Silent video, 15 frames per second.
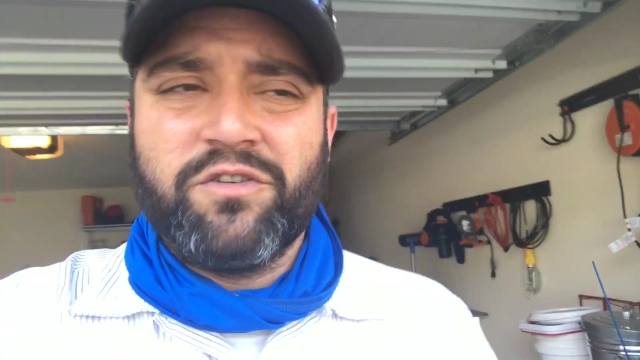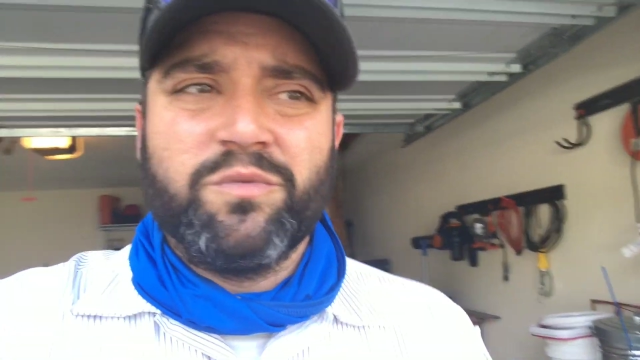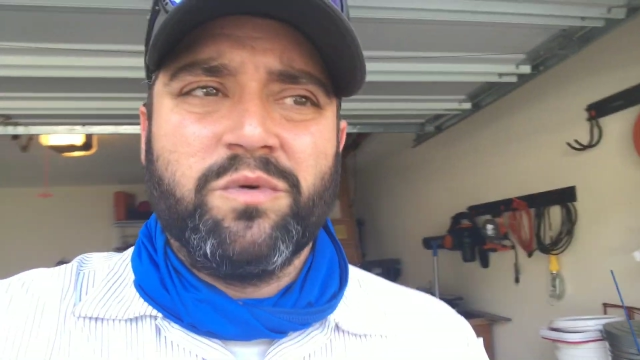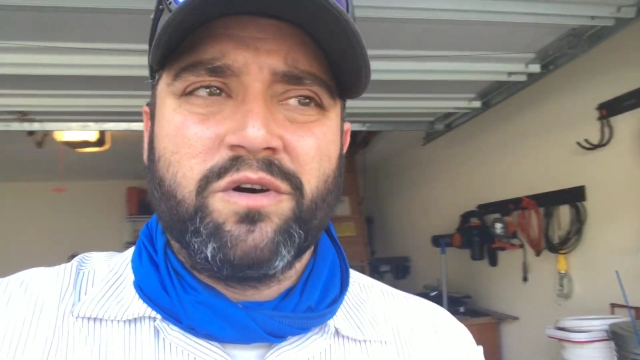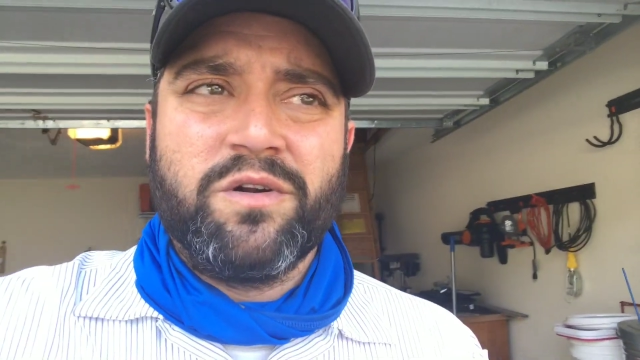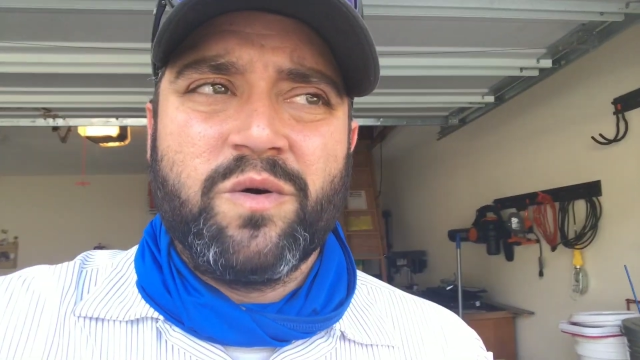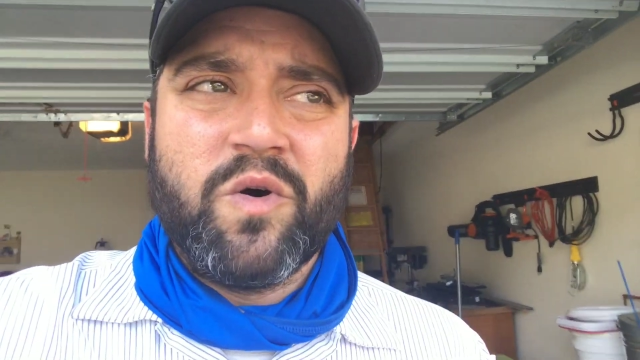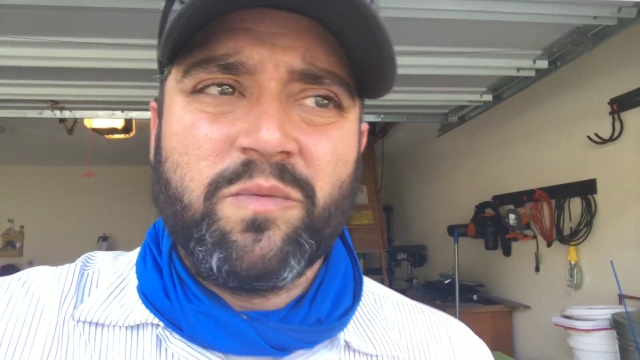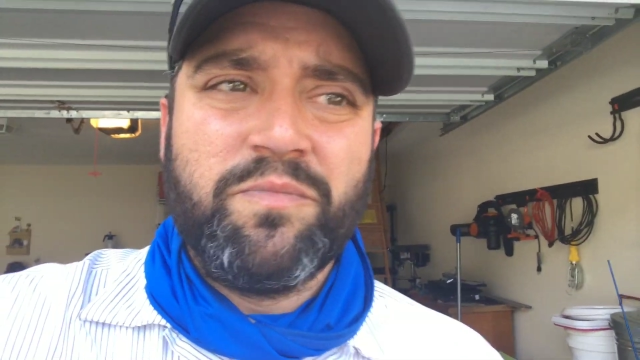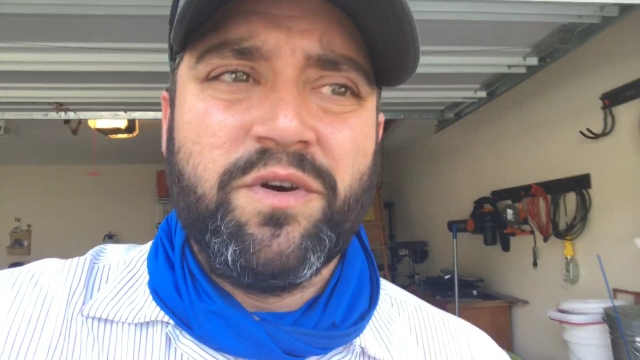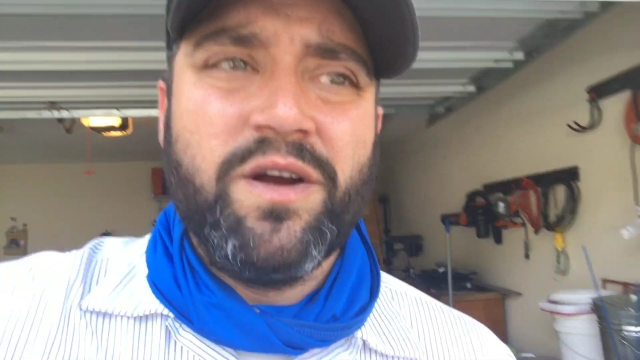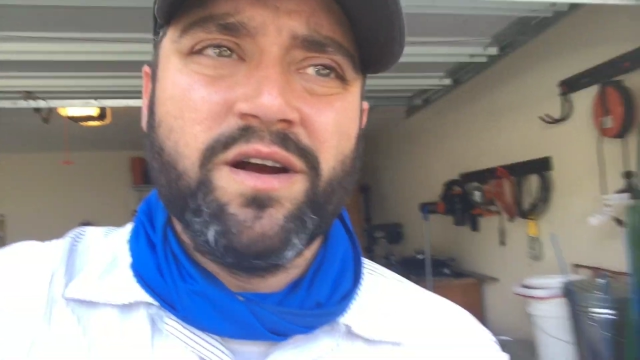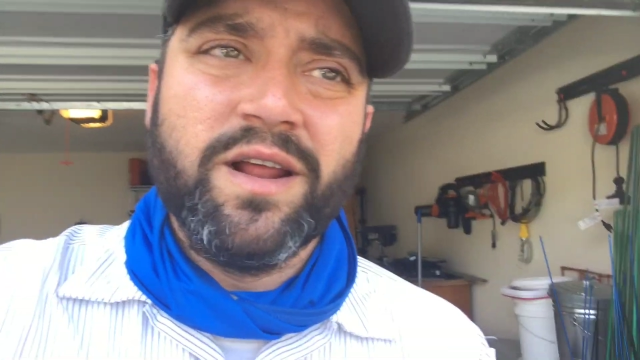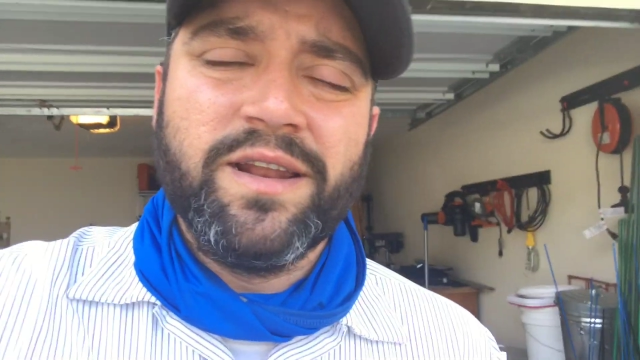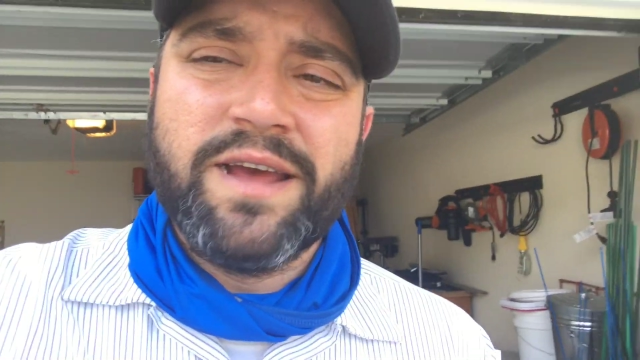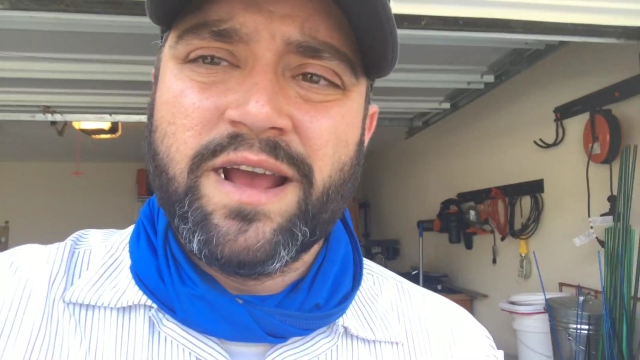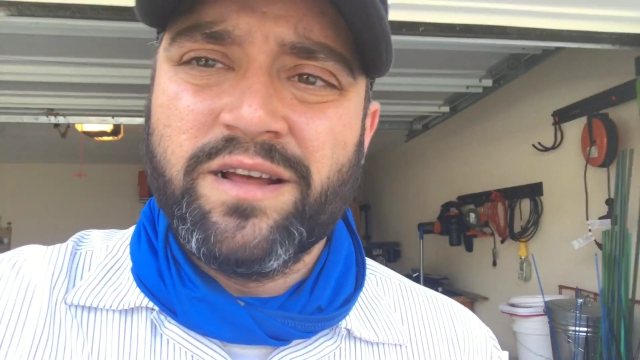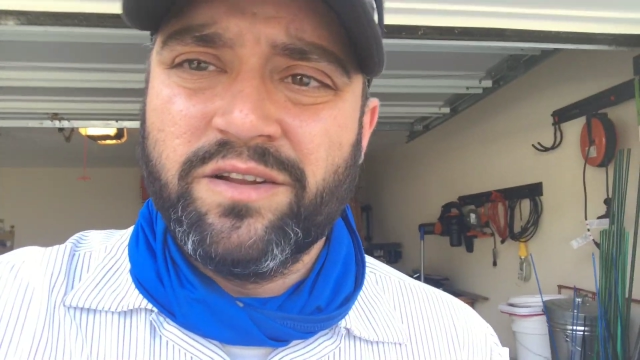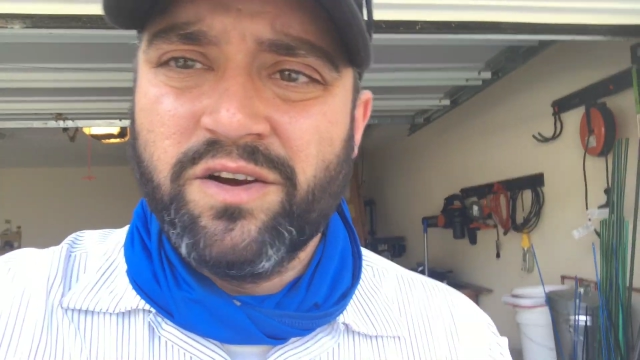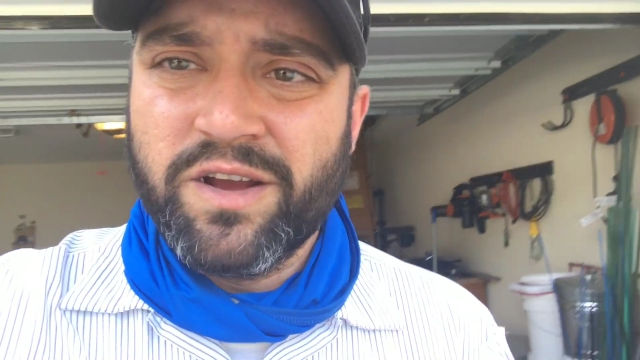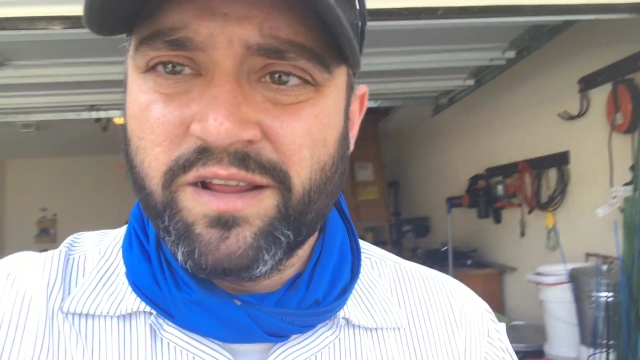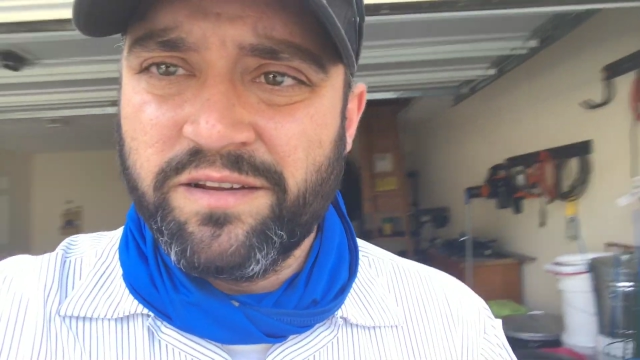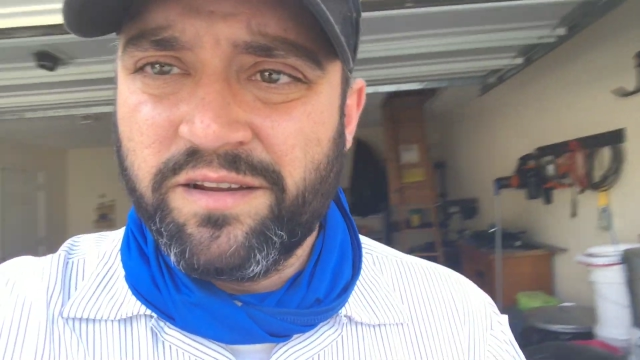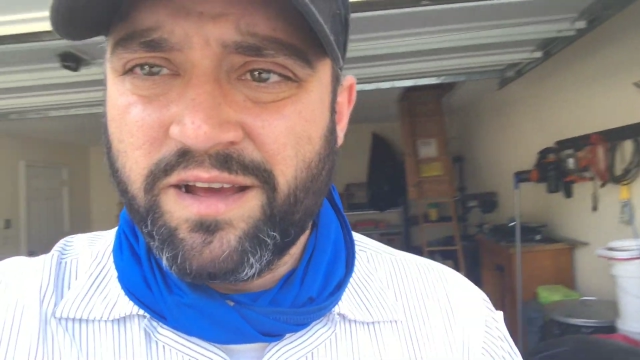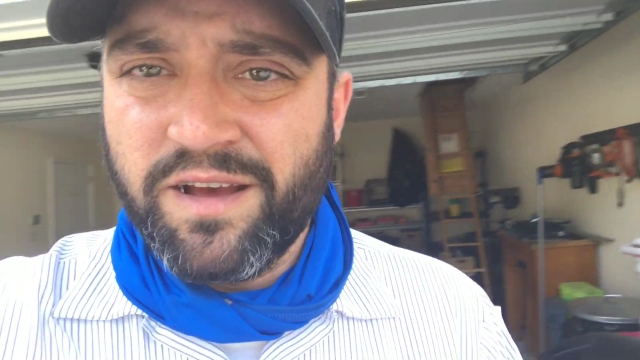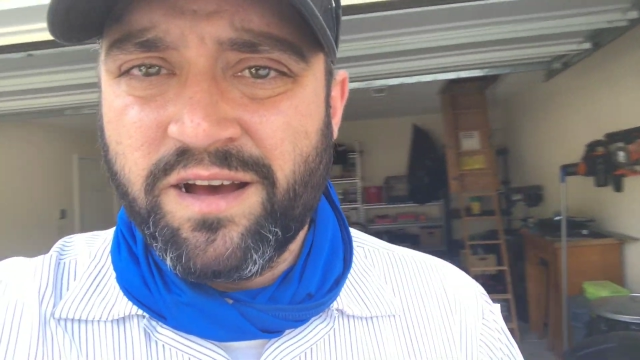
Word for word: So we're gonna go up there and take a look at,